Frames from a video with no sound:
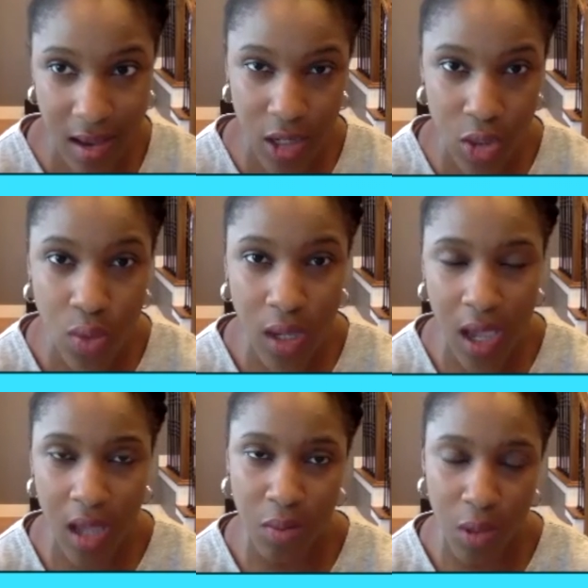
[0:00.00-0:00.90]
you
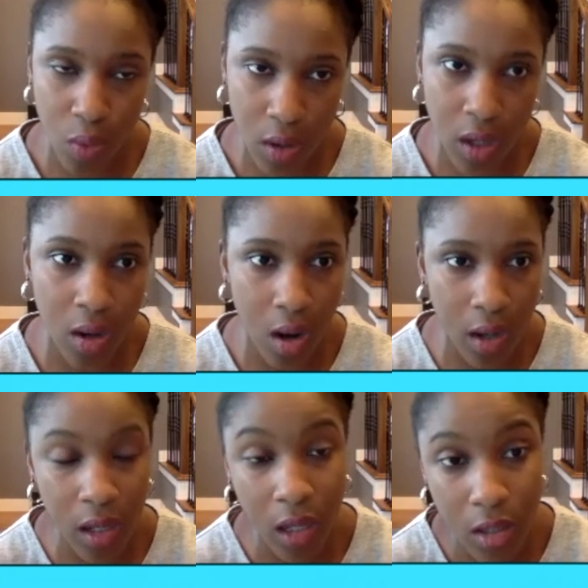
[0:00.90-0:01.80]
can be working
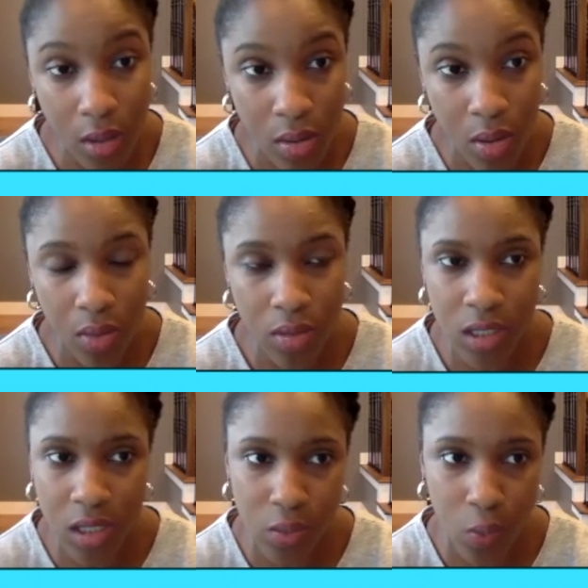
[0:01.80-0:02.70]
on, and your goals
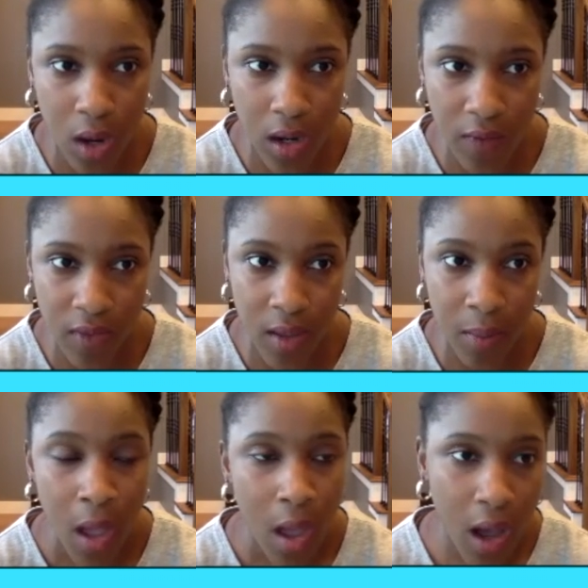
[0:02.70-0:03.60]
is one of
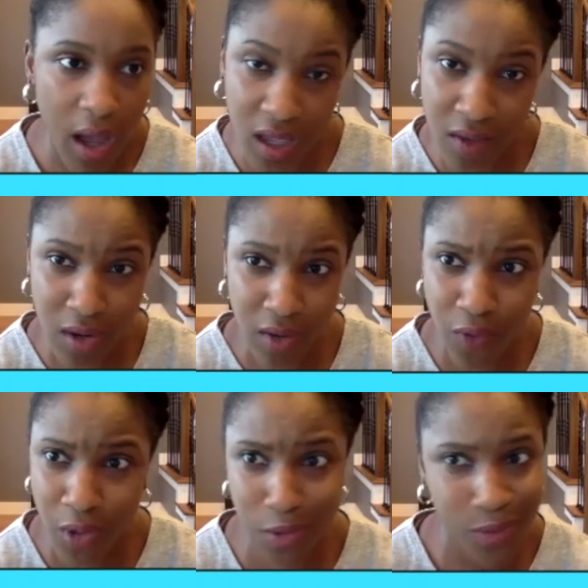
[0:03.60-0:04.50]
them. Even
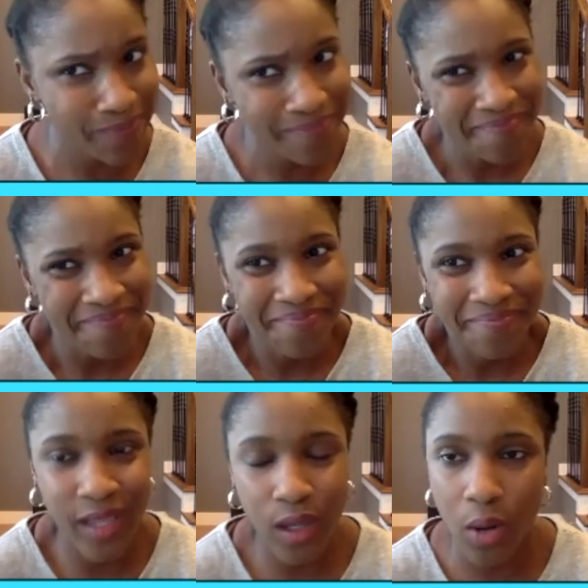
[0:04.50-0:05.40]
if you
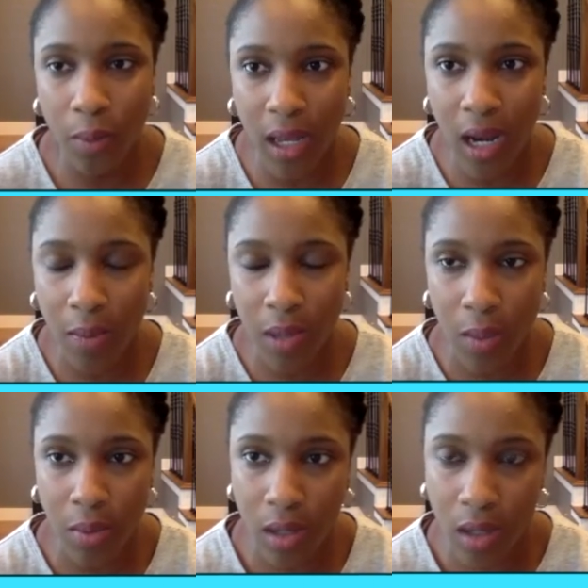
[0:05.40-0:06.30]
know, may not be
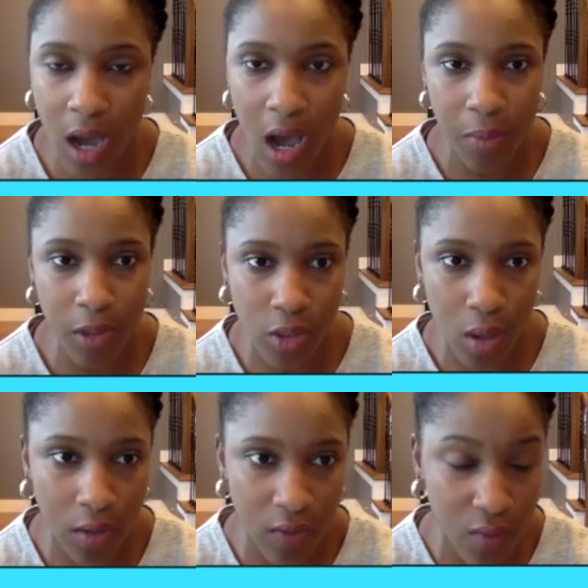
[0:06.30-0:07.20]
able to accomplish
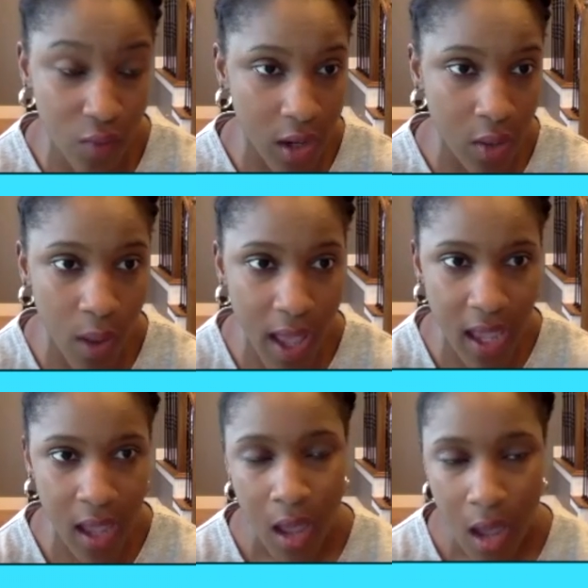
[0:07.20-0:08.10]
all of them right
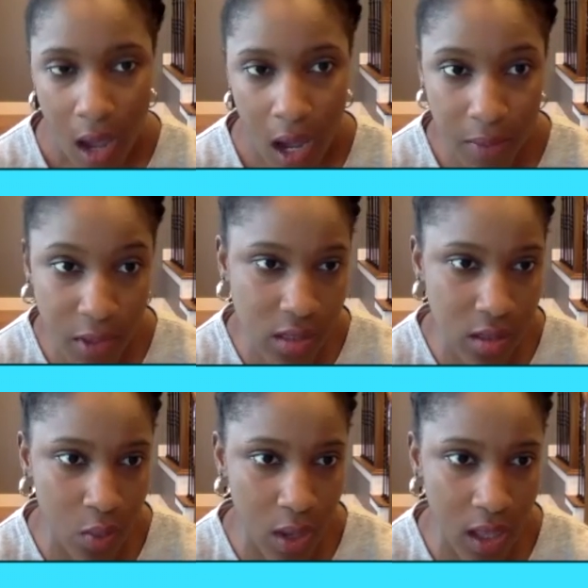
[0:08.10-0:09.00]
away, this is
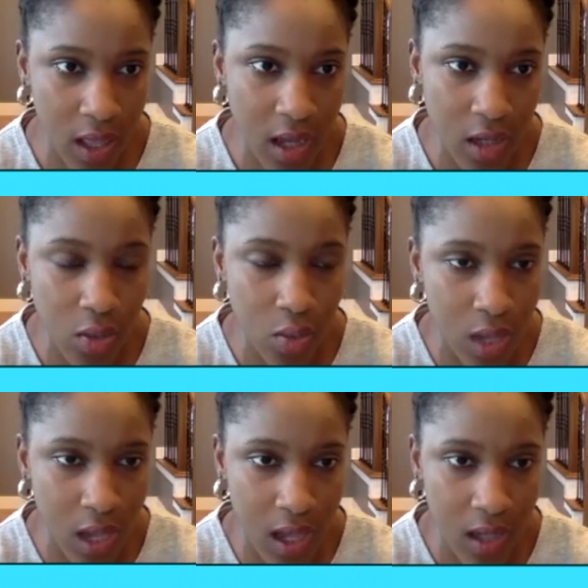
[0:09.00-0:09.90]
a way that you
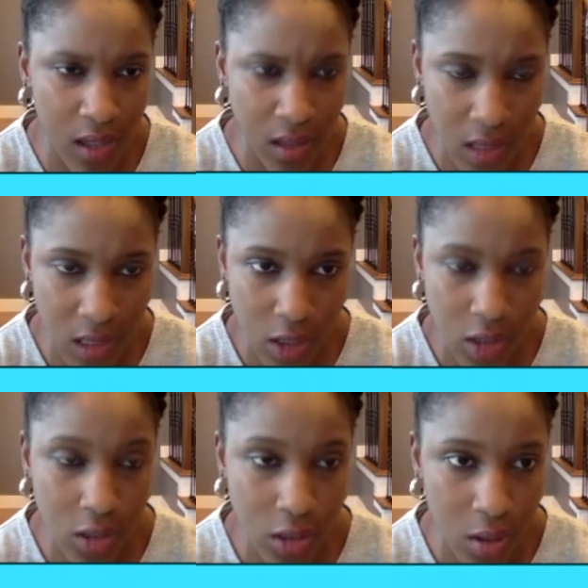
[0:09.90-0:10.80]
can at
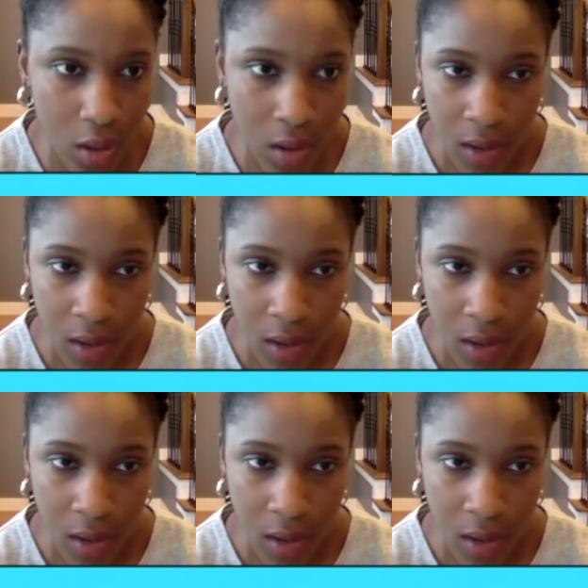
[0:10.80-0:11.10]
least start.